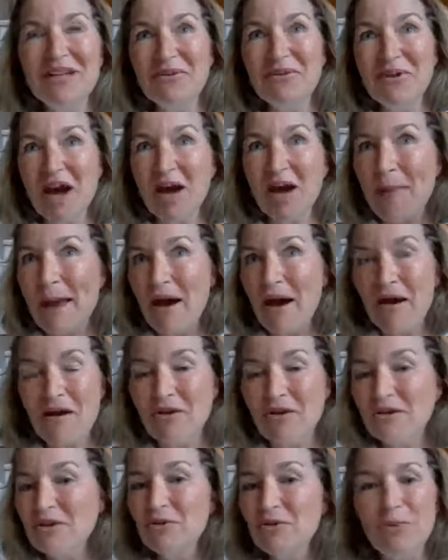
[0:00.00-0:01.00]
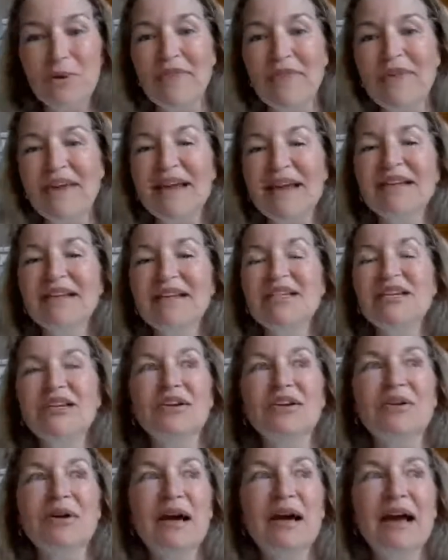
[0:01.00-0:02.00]
come out, or what are they going to
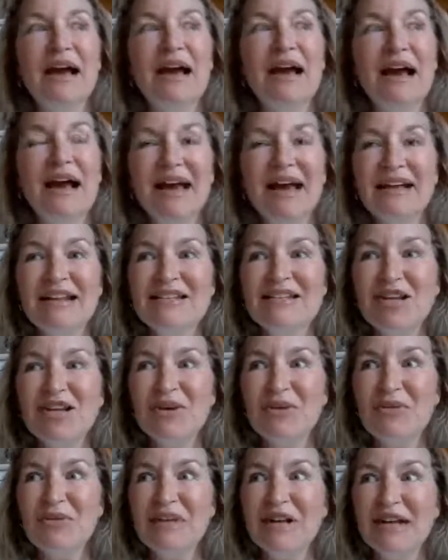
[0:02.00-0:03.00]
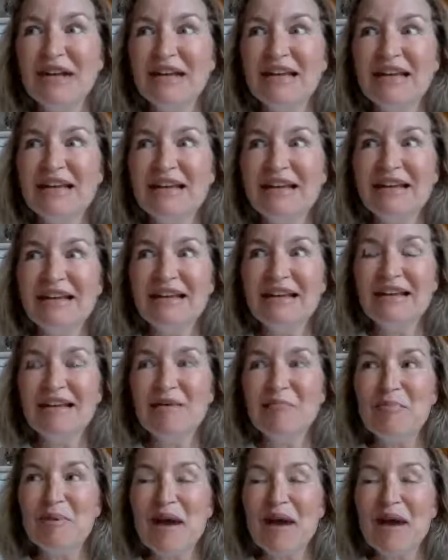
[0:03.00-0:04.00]
do? And so then
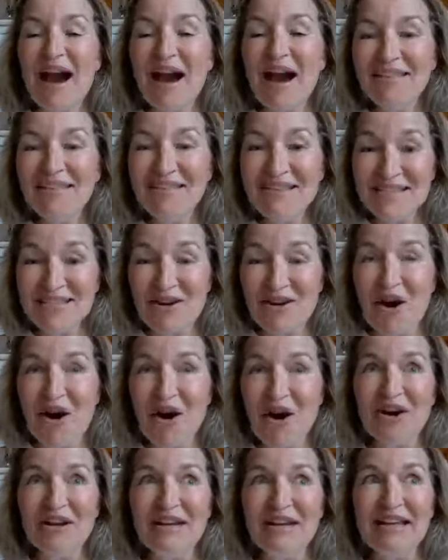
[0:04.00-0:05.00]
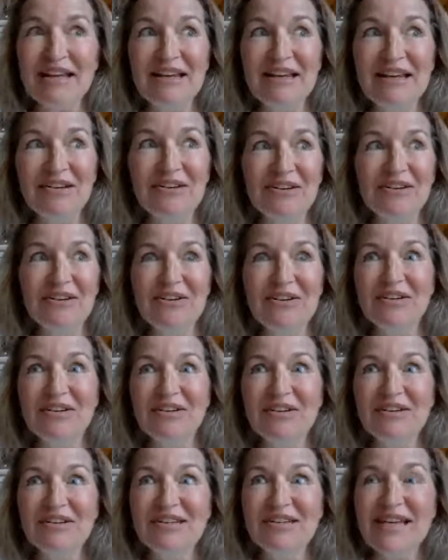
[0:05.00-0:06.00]
I'm behind this car and I hear
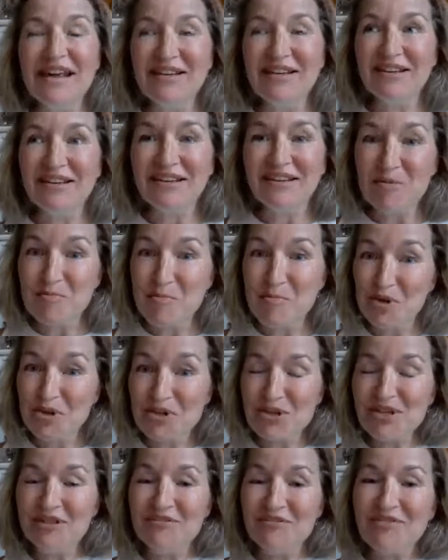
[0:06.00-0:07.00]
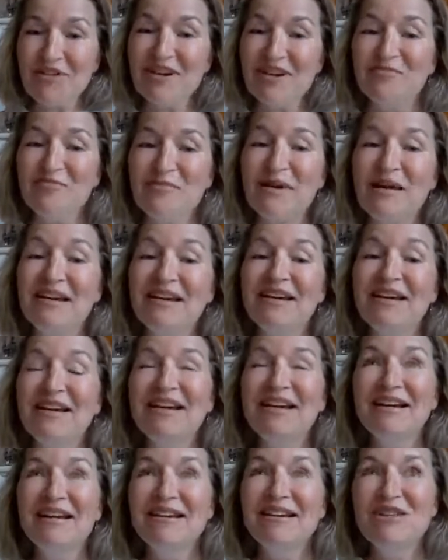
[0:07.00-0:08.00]
her telling the person in front of me
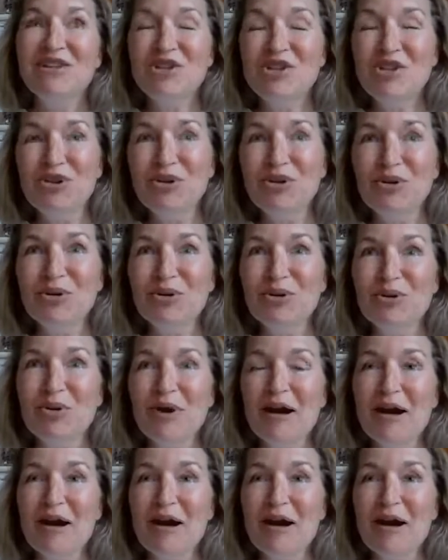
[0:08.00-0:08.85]
to